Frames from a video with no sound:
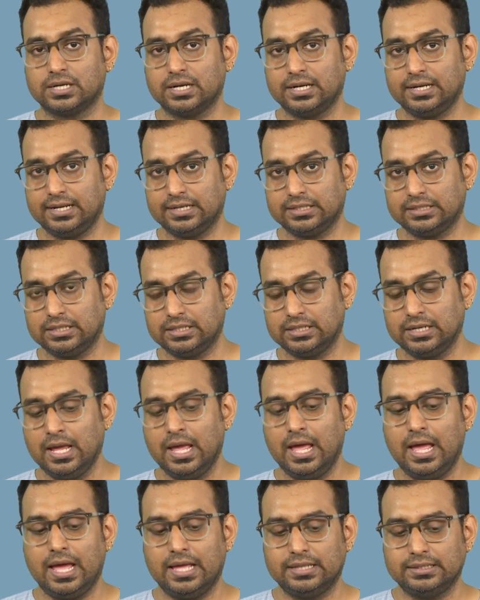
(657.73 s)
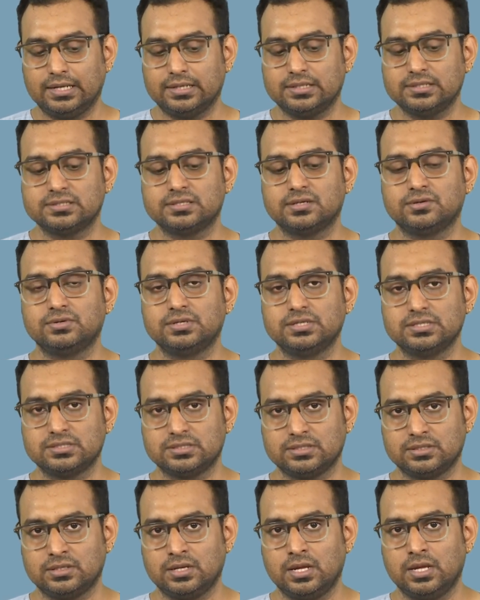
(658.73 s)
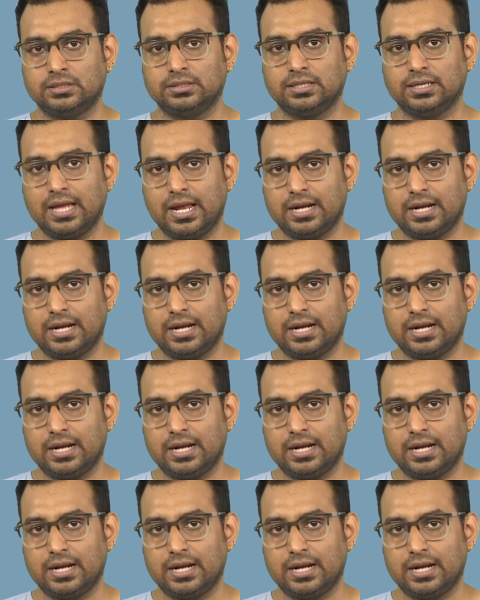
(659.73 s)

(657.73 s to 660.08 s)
connected and that is the reason the